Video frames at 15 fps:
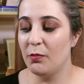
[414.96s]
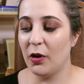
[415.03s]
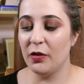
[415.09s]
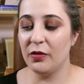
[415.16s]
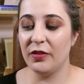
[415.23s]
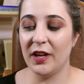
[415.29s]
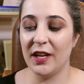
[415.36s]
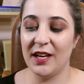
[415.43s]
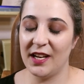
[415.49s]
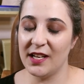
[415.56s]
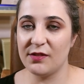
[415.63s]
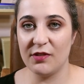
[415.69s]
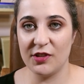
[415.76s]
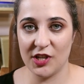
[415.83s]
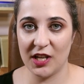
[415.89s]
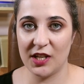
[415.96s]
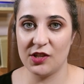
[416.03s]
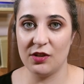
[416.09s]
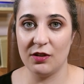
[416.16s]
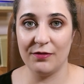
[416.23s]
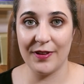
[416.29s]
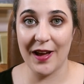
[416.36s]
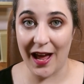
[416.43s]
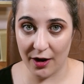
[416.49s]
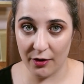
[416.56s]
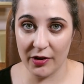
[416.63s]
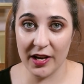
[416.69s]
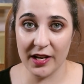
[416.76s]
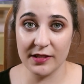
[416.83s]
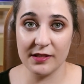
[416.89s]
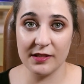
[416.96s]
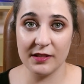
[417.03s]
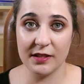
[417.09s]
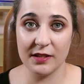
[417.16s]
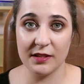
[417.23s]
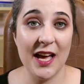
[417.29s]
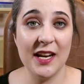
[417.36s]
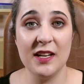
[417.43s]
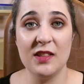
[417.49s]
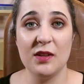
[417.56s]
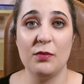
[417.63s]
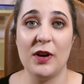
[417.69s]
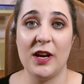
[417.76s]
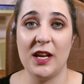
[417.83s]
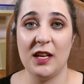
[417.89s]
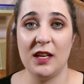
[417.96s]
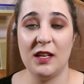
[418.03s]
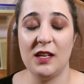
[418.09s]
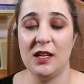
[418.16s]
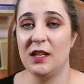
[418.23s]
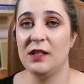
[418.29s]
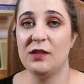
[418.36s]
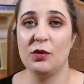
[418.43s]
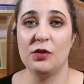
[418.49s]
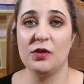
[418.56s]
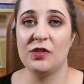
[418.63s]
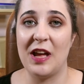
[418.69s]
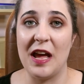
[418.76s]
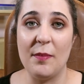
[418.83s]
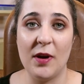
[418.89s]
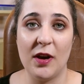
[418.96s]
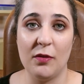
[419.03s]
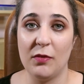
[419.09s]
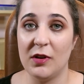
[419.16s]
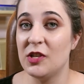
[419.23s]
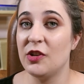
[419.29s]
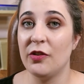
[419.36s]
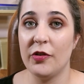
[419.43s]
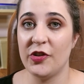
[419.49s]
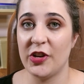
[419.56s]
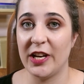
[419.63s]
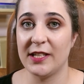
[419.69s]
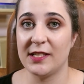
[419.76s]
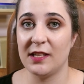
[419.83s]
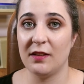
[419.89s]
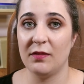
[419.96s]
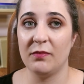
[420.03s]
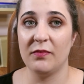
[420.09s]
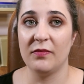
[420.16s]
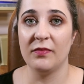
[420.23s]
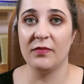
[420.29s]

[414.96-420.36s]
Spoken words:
both in his rejection of Harriet and in the way he talks to Emma when she rejects him.